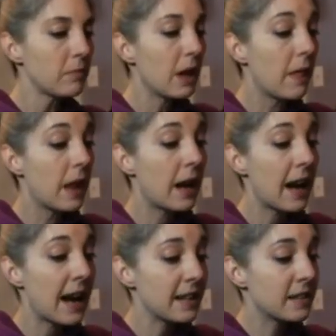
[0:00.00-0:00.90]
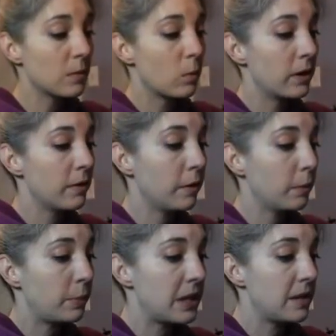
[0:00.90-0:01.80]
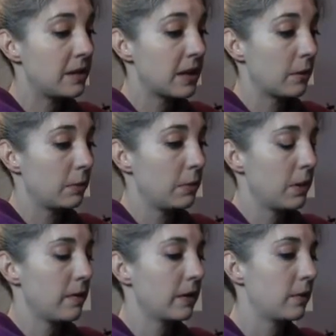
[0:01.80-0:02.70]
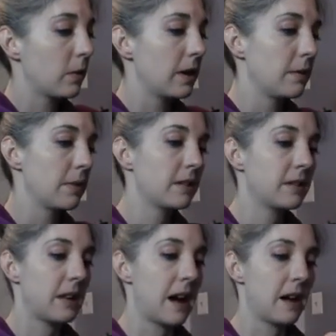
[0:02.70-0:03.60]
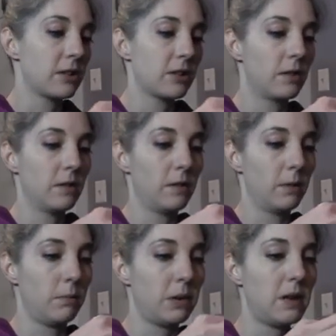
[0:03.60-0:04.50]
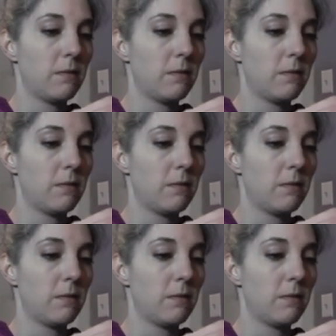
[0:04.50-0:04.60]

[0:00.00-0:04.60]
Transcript: And then I had some wonderful beads that would be perfect for it in my stash from Bead